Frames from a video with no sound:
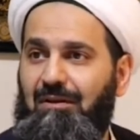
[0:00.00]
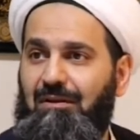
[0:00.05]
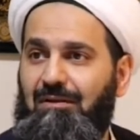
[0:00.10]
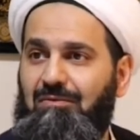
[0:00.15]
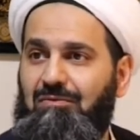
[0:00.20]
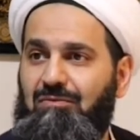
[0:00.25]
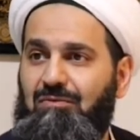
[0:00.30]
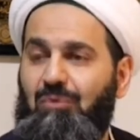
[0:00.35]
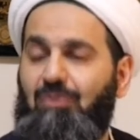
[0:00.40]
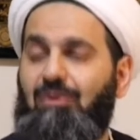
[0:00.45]

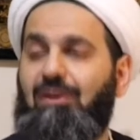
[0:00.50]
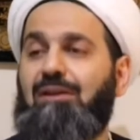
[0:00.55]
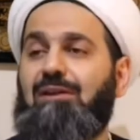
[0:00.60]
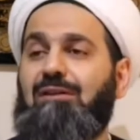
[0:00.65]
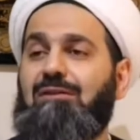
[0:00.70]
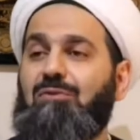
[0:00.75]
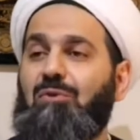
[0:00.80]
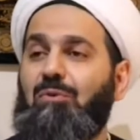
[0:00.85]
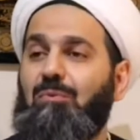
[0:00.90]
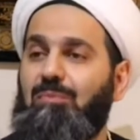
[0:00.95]
So that
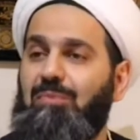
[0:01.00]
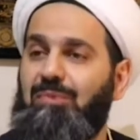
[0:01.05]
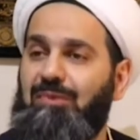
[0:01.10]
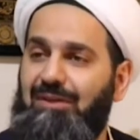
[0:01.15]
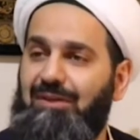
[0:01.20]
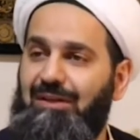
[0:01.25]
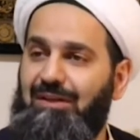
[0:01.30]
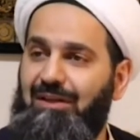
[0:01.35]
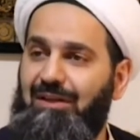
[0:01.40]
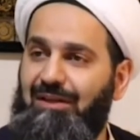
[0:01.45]
it's
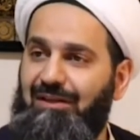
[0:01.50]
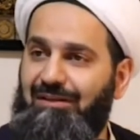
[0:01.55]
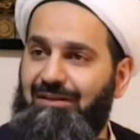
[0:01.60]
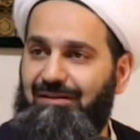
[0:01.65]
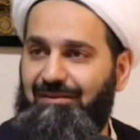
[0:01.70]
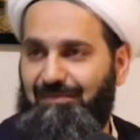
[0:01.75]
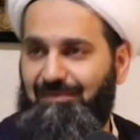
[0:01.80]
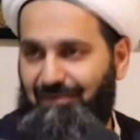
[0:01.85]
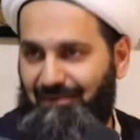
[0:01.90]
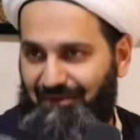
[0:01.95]
completely
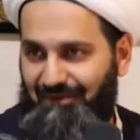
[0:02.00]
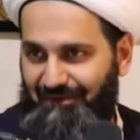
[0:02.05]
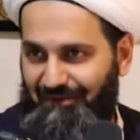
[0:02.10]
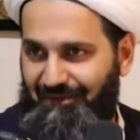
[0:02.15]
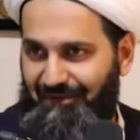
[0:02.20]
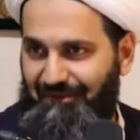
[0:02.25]
hidden.